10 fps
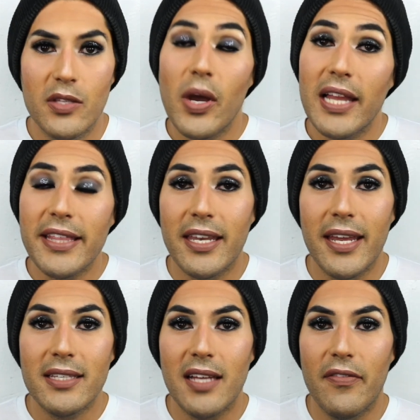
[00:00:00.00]
So I like the
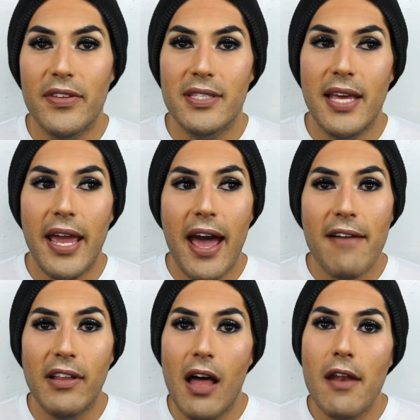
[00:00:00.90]
NYX stuff is they
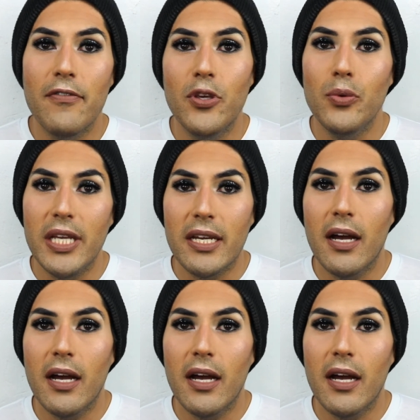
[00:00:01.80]
have a lot of unique